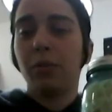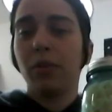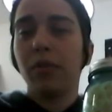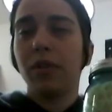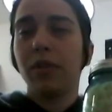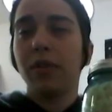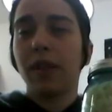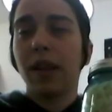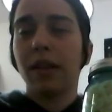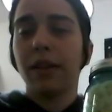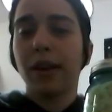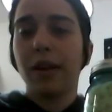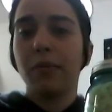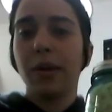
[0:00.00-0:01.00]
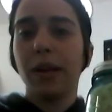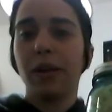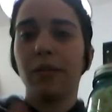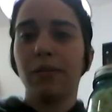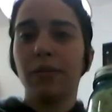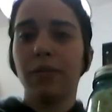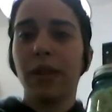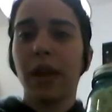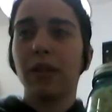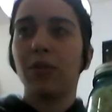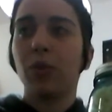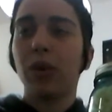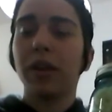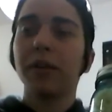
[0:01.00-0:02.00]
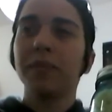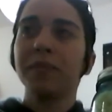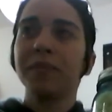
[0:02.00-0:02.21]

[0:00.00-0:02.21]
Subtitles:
previous salad I had made last week,